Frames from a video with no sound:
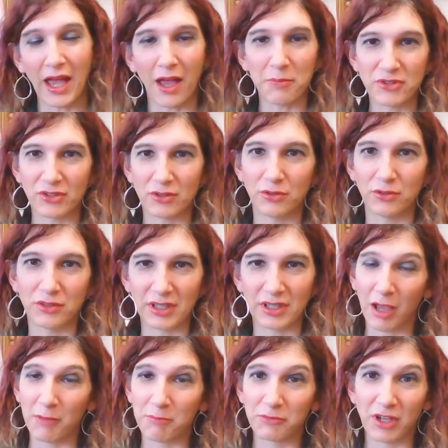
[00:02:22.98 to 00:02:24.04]
absolutely.
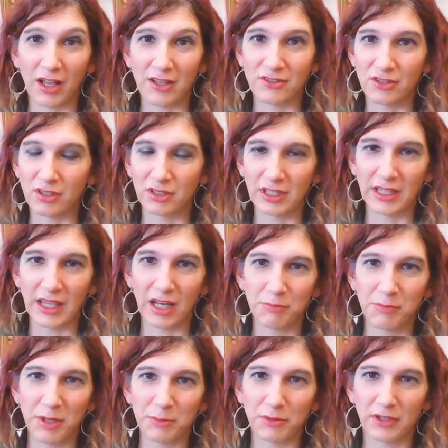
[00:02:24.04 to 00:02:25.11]
I'm constantly
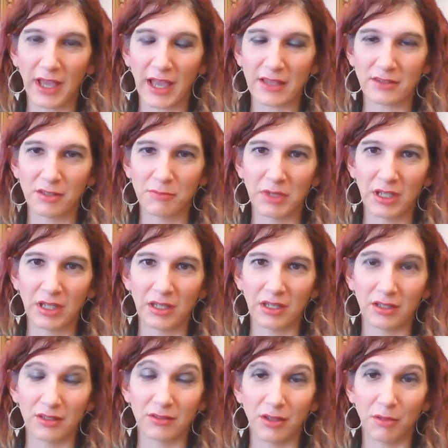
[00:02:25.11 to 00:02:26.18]
getting people asking me
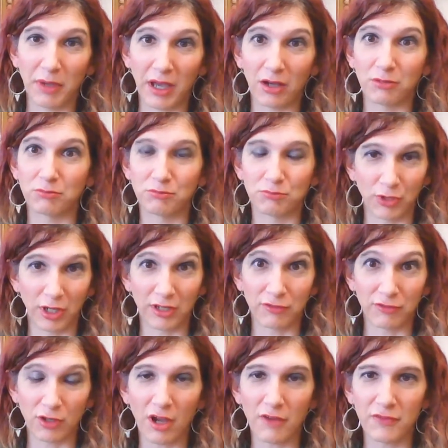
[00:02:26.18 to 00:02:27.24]
about running
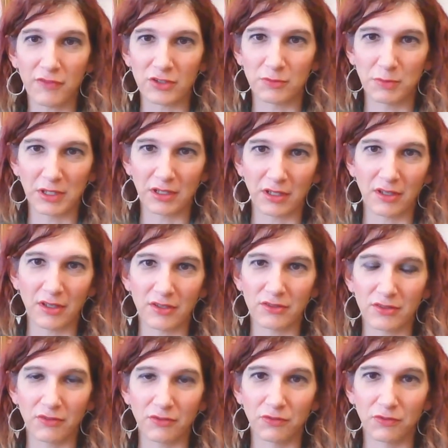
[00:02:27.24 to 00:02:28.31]
for office
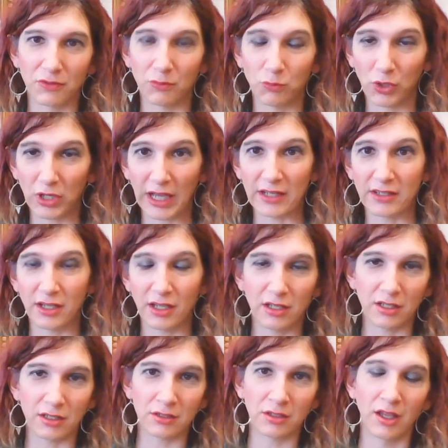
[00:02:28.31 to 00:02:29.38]
because of what I
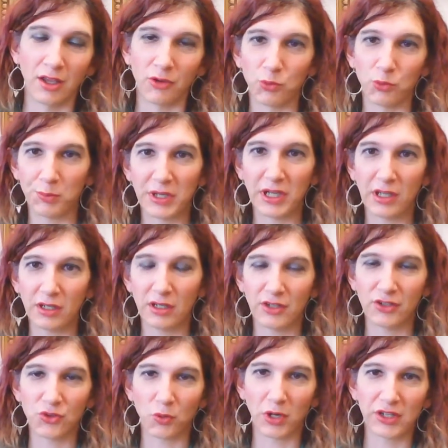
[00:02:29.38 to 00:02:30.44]
did and repeated
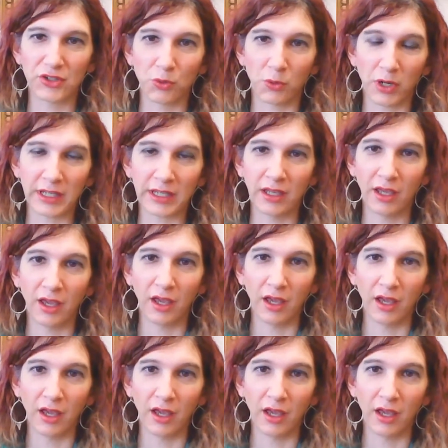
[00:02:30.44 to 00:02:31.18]
in 2020.